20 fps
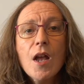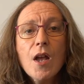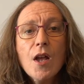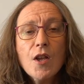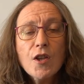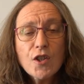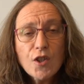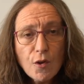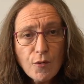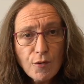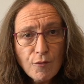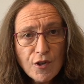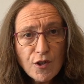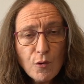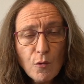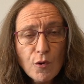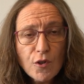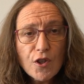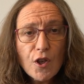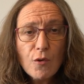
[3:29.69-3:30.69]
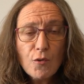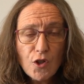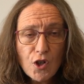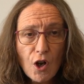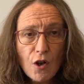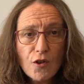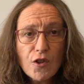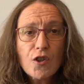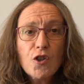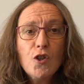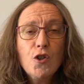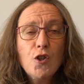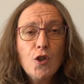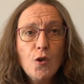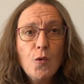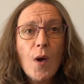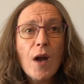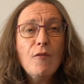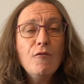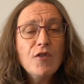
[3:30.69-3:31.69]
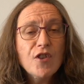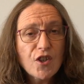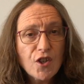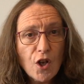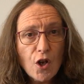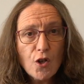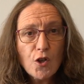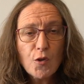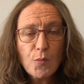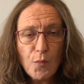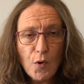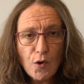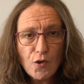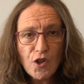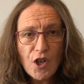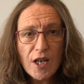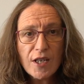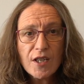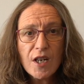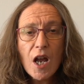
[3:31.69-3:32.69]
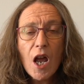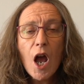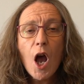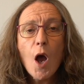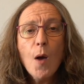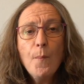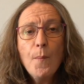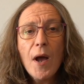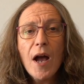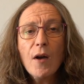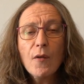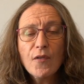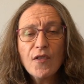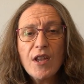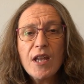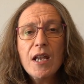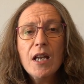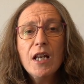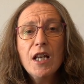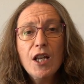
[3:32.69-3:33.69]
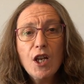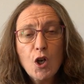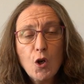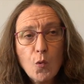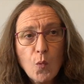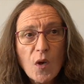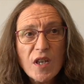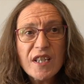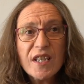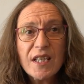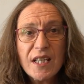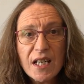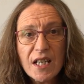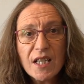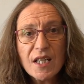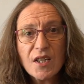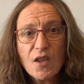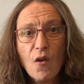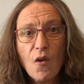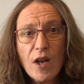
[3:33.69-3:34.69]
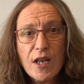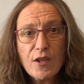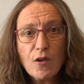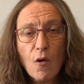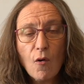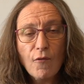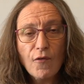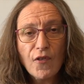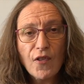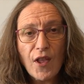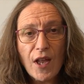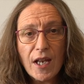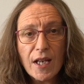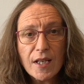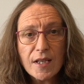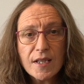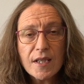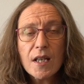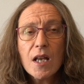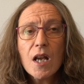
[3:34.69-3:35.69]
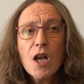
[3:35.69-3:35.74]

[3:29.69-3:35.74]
So there is also a chance to do a research project about the linguistic side of things,